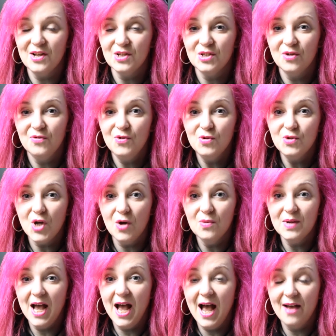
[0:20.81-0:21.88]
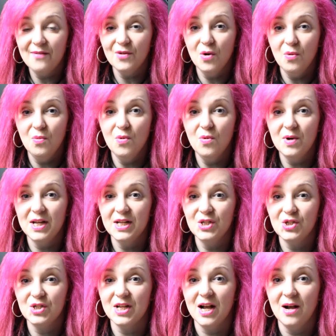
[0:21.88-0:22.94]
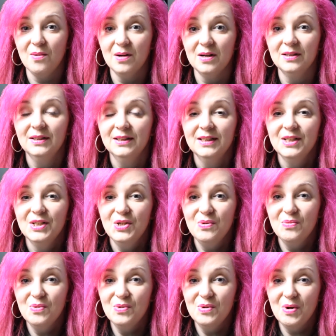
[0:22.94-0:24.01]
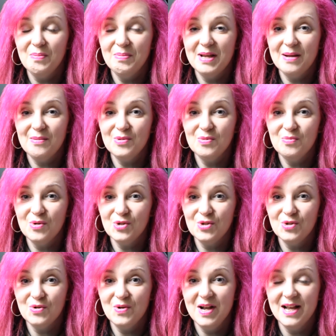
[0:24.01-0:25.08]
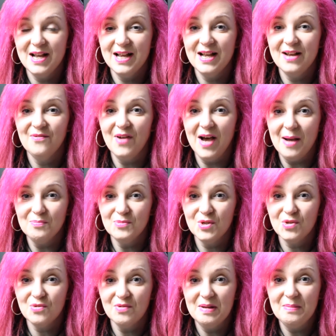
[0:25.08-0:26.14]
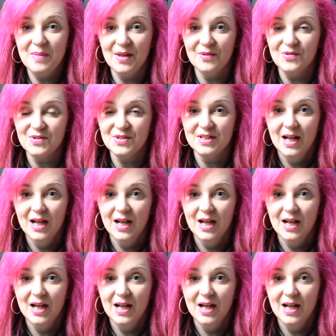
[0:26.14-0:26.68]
So if you don't have a walk-in shower, you will not be able to wash your hair for up to 3 months.